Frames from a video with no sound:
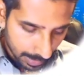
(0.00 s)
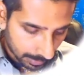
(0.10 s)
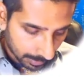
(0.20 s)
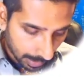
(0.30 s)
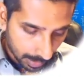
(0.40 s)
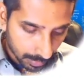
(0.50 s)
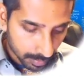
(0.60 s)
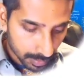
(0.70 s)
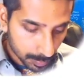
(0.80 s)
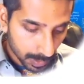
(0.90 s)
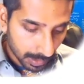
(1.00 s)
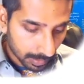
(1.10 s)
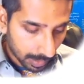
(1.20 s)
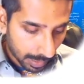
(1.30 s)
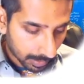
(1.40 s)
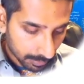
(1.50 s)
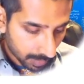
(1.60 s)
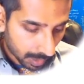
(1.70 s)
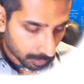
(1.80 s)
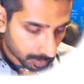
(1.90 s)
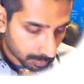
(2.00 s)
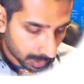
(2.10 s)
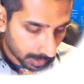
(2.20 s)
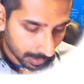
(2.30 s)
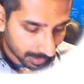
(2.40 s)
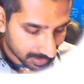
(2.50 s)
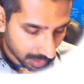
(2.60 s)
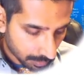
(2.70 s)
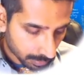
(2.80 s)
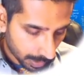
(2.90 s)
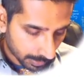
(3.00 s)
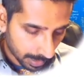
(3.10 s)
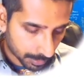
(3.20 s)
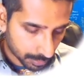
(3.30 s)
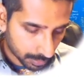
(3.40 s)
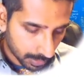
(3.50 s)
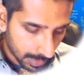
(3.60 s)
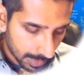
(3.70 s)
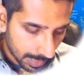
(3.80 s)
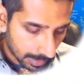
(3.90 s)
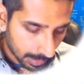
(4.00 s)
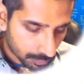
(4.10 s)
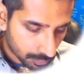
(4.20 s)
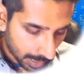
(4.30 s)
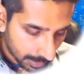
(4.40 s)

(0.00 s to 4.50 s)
can speak like a human being, it can sound quite natural, it can write